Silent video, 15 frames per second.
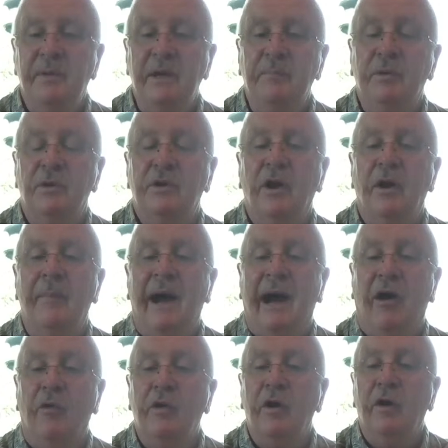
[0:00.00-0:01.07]
people come
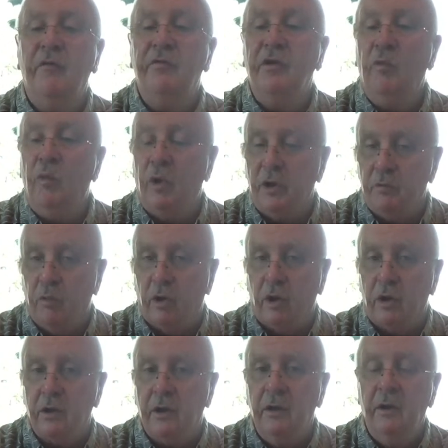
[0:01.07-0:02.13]
out of the woodwork